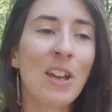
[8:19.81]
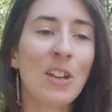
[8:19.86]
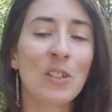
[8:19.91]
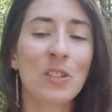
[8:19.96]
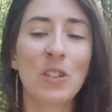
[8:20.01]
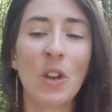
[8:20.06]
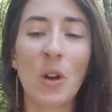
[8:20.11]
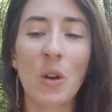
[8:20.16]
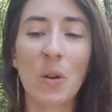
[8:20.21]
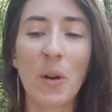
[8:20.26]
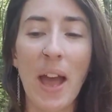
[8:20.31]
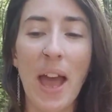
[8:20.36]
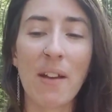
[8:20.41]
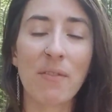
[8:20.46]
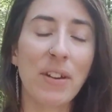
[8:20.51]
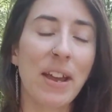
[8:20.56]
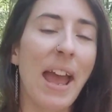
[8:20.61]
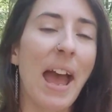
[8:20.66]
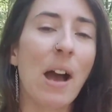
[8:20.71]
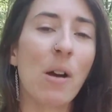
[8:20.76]
So
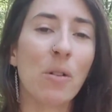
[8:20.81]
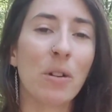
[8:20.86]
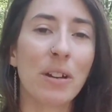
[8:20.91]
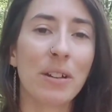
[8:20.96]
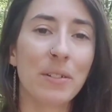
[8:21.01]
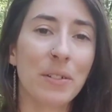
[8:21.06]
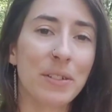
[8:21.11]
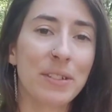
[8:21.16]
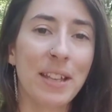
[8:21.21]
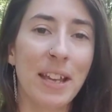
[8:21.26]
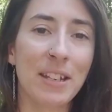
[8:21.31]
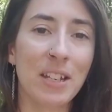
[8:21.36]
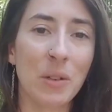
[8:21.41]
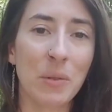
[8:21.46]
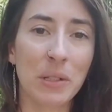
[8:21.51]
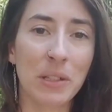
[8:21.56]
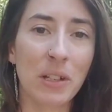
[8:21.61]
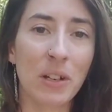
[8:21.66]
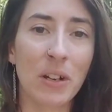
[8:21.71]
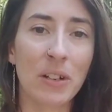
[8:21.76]
every hour it'll send
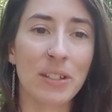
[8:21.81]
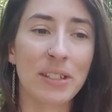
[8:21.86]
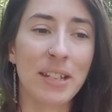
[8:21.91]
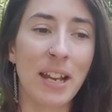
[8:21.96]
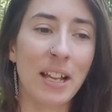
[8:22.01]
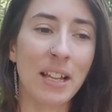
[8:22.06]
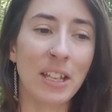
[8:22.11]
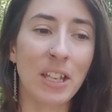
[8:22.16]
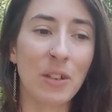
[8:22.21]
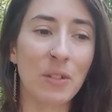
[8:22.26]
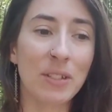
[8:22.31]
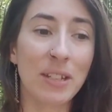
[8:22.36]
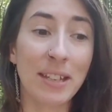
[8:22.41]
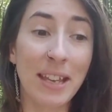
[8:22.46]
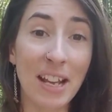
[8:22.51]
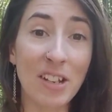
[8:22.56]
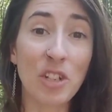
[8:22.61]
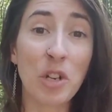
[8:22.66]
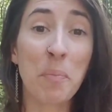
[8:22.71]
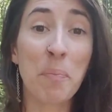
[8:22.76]
you alerts telling you to
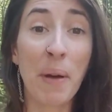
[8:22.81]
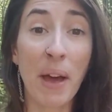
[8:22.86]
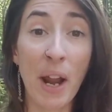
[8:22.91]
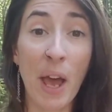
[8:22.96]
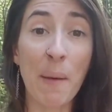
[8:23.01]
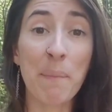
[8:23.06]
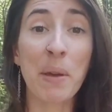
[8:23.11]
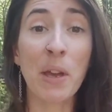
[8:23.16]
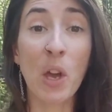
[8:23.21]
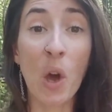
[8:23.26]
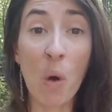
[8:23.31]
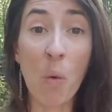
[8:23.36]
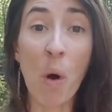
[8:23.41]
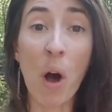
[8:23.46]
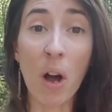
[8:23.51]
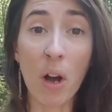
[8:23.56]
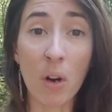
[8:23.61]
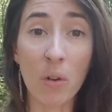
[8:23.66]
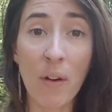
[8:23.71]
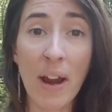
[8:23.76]
get your butt up and go
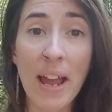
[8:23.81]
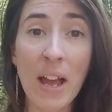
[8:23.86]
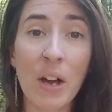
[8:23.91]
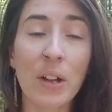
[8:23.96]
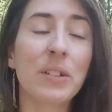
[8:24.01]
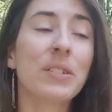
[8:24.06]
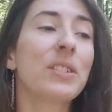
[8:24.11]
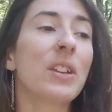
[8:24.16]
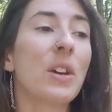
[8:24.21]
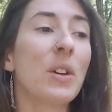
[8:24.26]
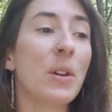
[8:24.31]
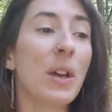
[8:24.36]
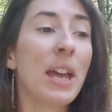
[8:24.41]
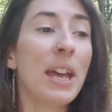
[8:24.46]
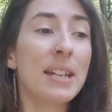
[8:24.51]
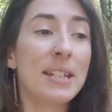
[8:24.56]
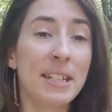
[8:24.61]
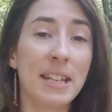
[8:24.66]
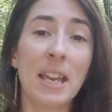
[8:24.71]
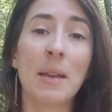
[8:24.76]
walk around. So
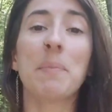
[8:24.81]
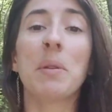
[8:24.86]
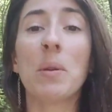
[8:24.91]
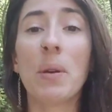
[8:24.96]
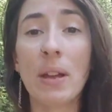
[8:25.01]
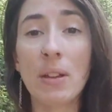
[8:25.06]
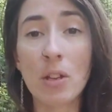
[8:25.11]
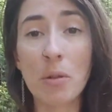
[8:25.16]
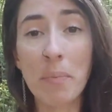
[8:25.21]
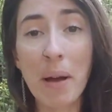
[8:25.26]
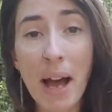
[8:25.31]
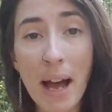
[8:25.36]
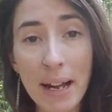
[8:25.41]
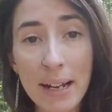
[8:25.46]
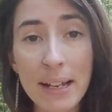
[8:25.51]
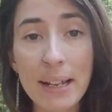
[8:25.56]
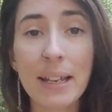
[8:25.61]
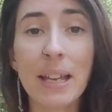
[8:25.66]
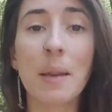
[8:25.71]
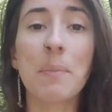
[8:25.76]
to keep you in your
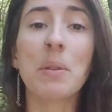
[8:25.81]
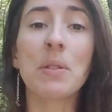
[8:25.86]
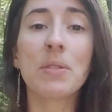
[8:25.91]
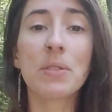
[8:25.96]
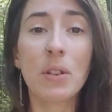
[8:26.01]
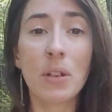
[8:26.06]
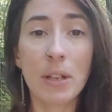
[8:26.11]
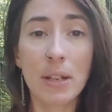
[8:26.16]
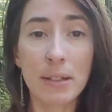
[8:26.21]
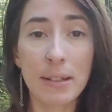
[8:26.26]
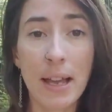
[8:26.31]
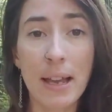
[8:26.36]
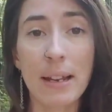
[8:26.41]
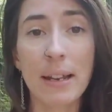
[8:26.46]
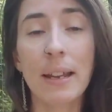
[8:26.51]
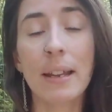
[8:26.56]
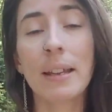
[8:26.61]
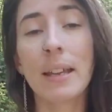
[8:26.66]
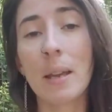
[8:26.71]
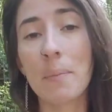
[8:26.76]
body, keep you
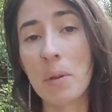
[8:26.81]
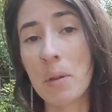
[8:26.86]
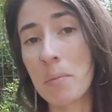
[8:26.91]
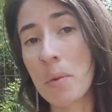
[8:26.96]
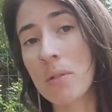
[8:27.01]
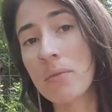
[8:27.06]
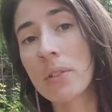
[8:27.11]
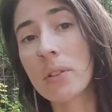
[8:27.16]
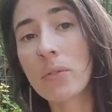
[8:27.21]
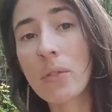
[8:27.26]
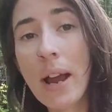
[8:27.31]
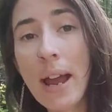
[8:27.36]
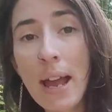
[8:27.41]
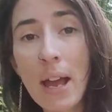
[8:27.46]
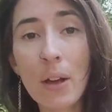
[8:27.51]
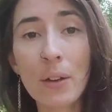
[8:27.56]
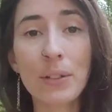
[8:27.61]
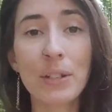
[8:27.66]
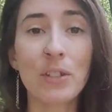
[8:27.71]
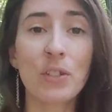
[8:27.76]
circulating, keep you moving
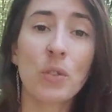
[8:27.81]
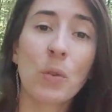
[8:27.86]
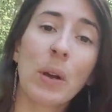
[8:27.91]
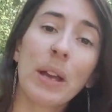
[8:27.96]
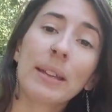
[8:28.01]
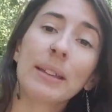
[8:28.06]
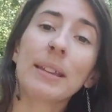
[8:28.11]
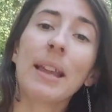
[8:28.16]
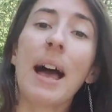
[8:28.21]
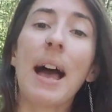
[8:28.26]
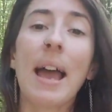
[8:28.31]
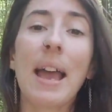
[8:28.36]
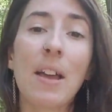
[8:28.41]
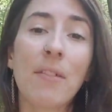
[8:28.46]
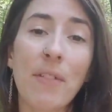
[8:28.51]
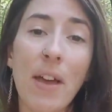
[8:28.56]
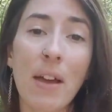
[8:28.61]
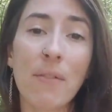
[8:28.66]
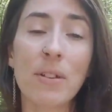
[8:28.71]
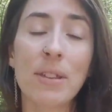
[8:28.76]
around, enjoying
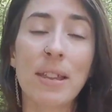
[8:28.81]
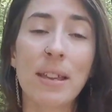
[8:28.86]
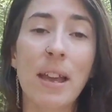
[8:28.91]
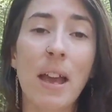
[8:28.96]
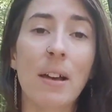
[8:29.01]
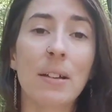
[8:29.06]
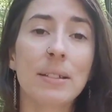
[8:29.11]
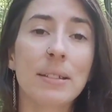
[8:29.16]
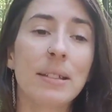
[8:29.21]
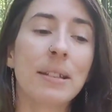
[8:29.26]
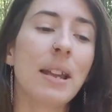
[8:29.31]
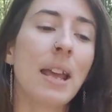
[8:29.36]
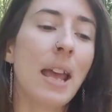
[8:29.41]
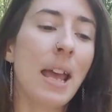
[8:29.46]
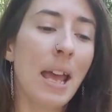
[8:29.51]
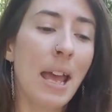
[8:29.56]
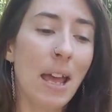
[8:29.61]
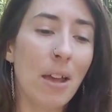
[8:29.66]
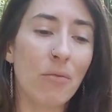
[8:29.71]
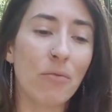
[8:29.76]
life, everything else. And
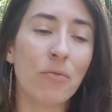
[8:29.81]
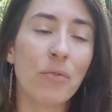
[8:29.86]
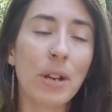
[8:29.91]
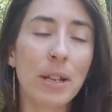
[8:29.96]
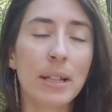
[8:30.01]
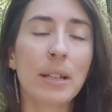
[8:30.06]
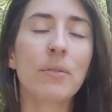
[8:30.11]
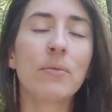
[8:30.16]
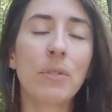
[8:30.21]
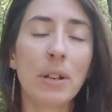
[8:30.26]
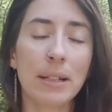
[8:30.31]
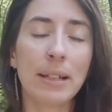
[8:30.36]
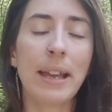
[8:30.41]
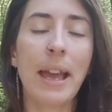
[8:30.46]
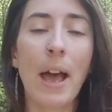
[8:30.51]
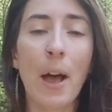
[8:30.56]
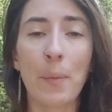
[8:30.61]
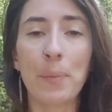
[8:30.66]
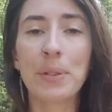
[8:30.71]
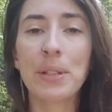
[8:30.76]
it really, really
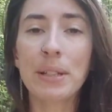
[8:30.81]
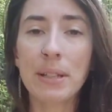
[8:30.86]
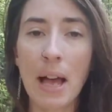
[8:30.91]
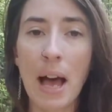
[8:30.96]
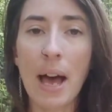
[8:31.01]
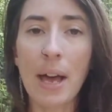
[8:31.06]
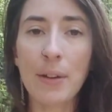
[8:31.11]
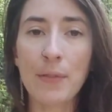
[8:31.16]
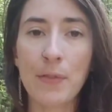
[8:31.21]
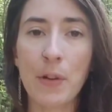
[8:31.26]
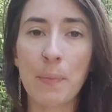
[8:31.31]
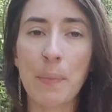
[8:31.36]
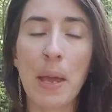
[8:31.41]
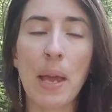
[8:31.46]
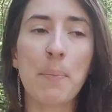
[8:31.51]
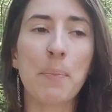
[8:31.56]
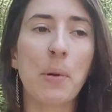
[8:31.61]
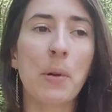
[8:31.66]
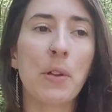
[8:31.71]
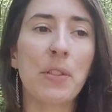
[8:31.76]
helps a lot for
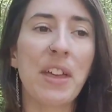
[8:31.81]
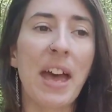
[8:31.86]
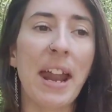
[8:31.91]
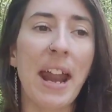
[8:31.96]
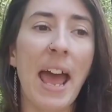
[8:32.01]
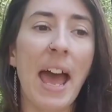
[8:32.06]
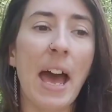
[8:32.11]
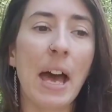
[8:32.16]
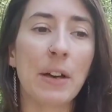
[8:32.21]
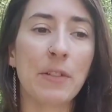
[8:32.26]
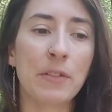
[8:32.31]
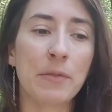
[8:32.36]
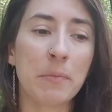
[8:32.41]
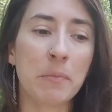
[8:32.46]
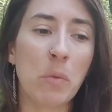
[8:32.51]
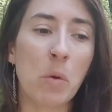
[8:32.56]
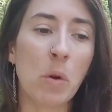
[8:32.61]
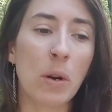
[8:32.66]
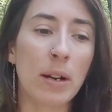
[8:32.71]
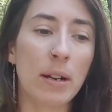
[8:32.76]
people that have
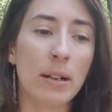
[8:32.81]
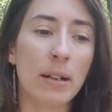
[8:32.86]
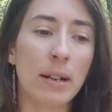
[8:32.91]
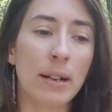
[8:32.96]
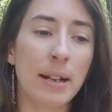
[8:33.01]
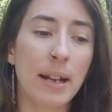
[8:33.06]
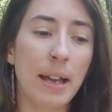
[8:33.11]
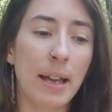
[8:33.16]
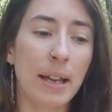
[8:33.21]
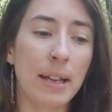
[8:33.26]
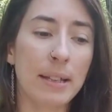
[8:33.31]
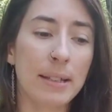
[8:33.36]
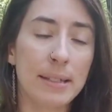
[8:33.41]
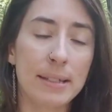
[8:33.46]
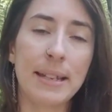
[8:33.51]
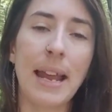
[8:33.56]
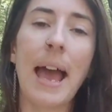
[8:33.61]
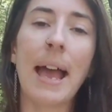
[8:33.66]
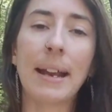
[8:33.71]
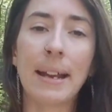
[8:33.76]
more
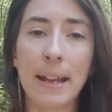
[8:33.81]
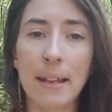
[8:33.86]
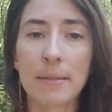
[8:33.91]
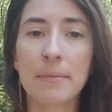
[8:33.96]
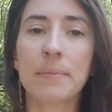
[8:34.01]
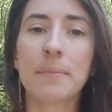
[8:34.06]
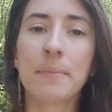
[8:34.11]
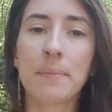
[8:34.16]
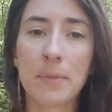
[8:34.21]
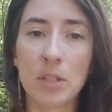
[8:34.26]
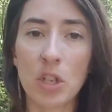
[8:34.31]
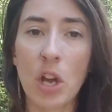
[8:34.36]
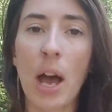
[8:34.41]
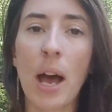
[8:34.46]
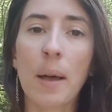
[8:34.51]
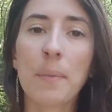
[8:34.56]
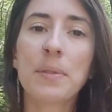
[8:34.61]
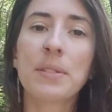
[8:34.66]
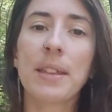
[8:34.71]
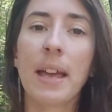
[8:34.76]
stagnant
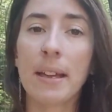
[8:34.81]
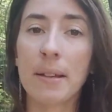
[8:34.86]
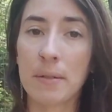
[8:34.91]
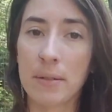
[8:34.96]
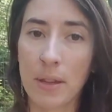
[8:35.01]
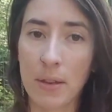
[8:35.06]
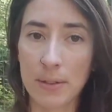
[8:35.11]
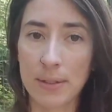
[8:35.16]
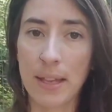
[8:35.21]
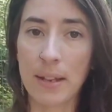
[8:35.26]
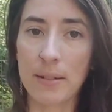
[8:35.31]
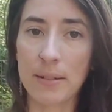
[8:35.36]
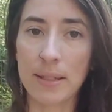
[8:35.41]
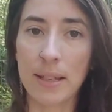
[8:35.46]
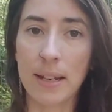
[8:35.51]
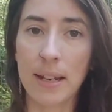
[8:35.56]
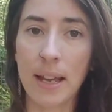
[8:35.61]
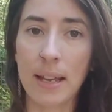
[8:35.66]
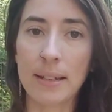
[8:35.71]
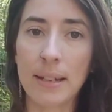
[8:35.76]
jobs, like those that are
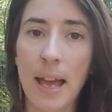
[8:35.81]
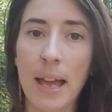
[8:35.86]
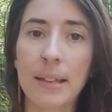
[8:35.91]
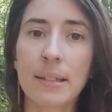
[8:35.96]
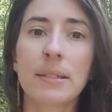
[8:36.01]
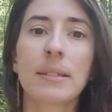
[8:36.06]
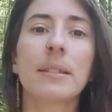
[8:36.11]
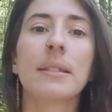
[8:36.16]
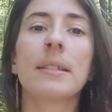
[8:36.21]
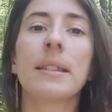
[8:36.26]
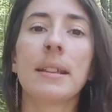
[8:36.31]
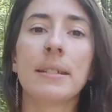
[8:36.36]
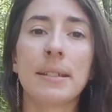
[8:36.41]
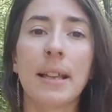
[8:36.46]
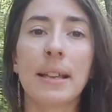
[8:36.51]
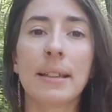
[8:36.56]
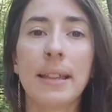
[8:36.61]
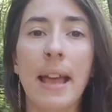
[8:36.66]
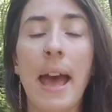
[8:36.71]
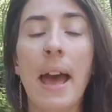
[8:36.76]
sitting at desks and things
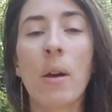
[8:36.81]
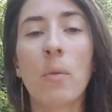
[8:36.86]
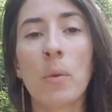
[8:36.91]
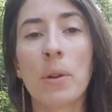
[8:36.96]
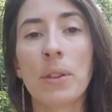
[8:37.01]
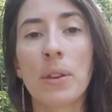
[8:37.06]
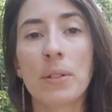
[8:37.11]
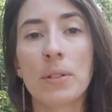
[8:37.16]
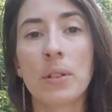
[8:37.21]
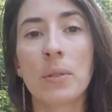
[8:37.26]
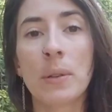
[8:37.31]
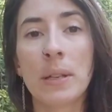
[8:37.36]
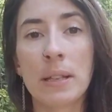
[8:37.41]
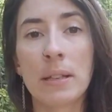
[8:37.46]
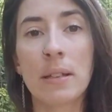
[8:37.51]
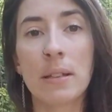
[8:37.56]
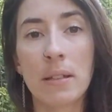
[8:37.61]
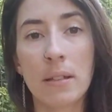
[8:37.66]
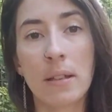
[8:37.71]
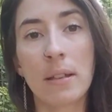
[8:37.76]
like that, where they're
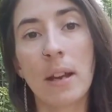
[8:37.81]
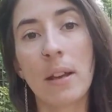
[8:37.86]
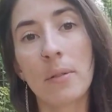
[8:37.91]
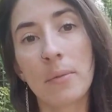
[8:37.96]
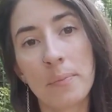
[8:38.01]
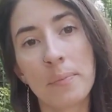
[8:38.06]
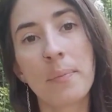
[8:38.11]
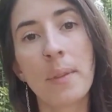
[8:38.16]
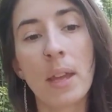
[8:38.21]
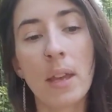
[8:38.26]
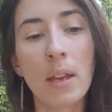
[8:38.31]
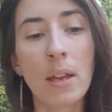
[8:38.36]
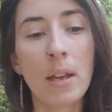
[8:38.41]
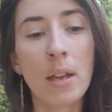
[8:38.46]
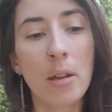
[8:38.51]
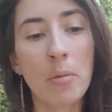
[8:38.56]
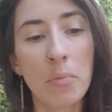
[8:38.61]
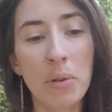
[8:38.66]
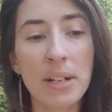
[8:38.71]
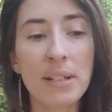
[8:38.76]
doing, you know,
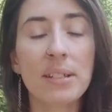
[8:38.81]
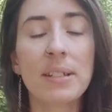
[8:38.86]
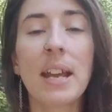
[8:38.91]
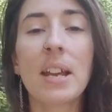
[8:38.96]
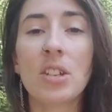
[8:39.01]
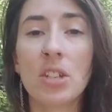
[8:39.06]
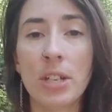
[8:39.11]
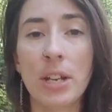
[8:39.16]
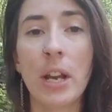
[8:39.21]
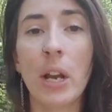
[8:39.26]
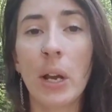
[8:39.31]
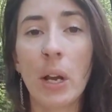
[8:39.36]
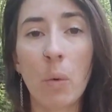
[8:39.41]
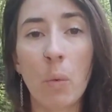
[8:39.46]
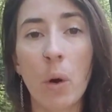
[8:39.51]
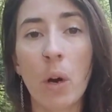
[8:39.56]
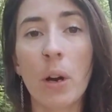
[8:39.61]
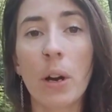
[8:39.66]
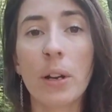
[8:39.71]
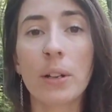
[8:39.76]
pretty stationary
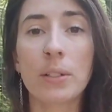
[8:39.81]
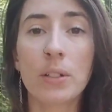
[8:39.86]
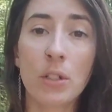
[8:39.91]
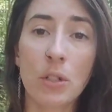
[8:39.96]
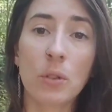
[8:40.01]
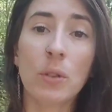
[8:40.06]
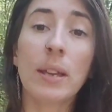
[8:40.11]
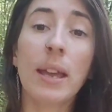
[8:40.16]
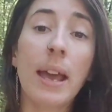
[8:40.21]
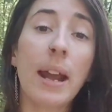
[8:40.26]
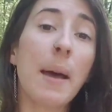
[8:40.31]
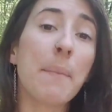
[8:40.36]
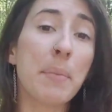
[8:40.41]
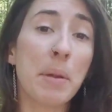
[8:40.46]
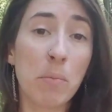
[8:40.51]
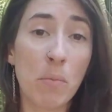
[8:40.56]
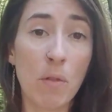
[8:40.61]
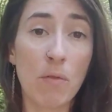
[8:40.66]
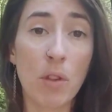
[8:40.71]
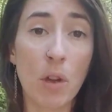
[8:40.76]
work to get up
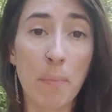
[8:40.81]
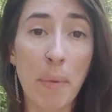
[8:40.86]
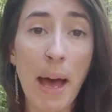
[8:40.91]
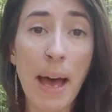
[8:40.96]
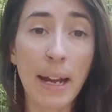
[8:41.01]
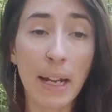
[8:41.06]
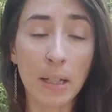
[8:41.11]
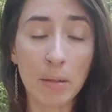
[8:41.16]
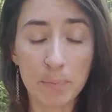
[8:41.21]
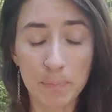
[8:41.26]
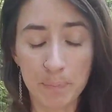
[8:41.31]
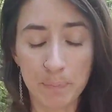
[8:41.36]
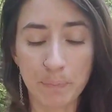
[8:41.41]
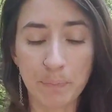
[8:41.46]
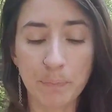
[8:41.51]
and move their body.